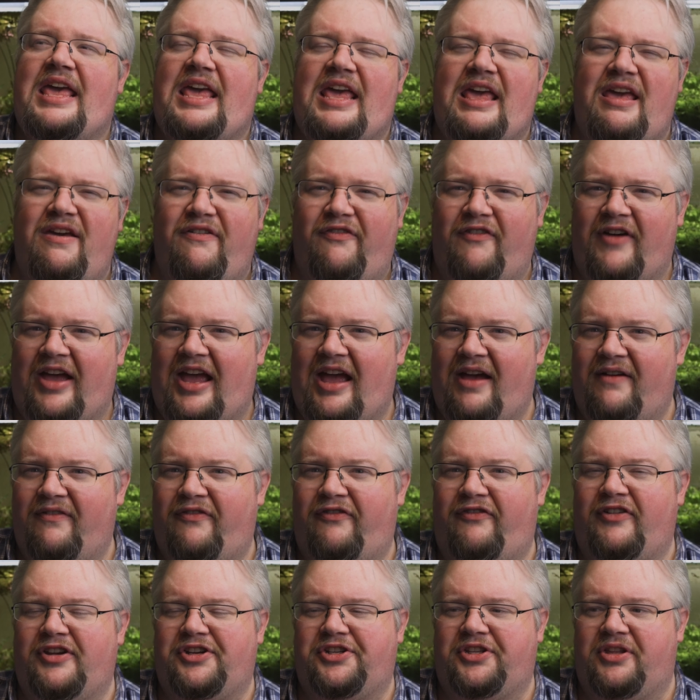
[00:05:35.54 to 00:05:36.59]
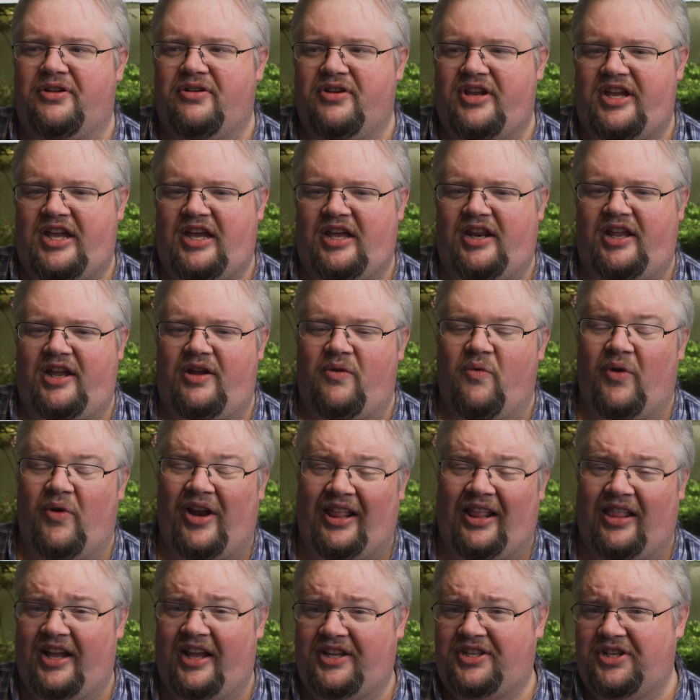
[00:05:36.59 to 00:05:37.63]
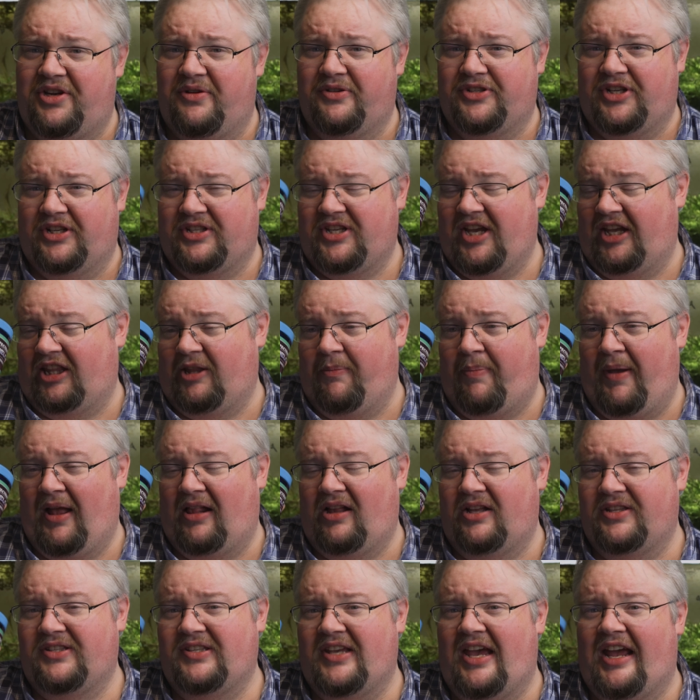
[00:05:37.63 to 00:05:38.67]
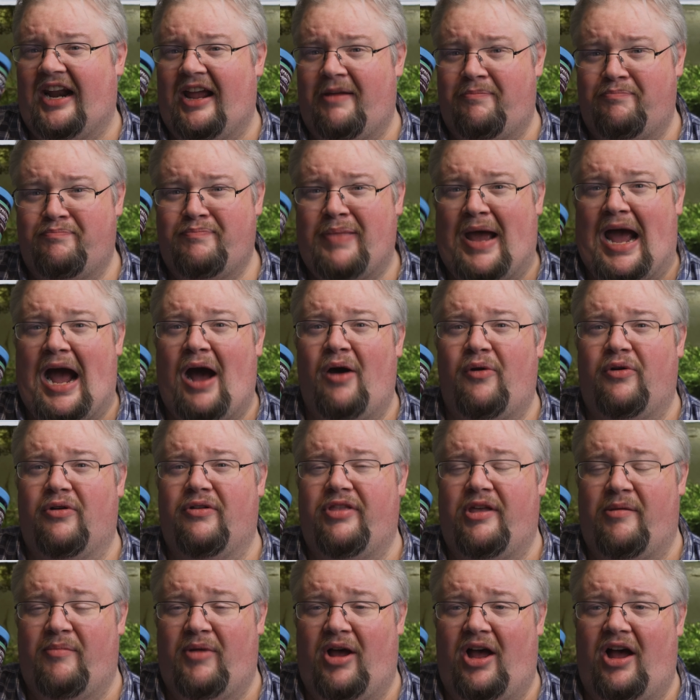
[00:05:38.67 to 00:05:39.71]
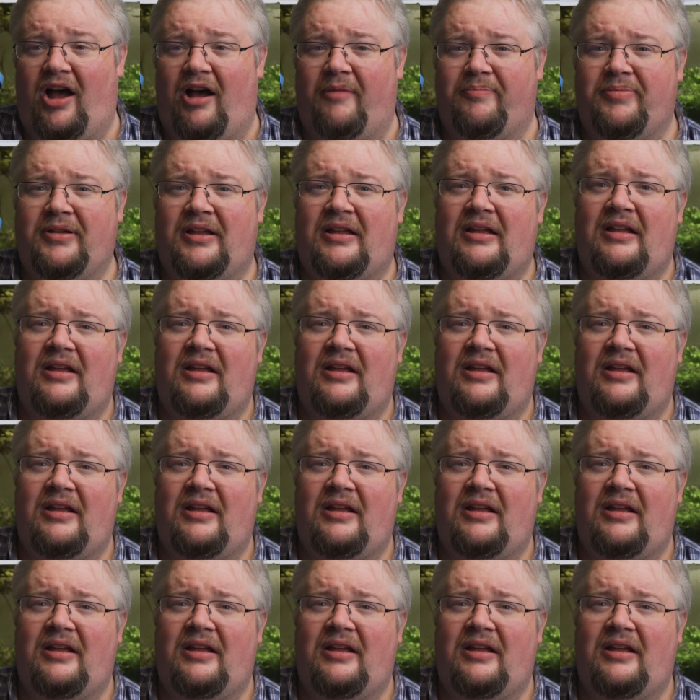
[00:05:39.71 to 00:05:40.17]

If I have fish that are eating, what I like to do is I'll take the pellets and I powder them up.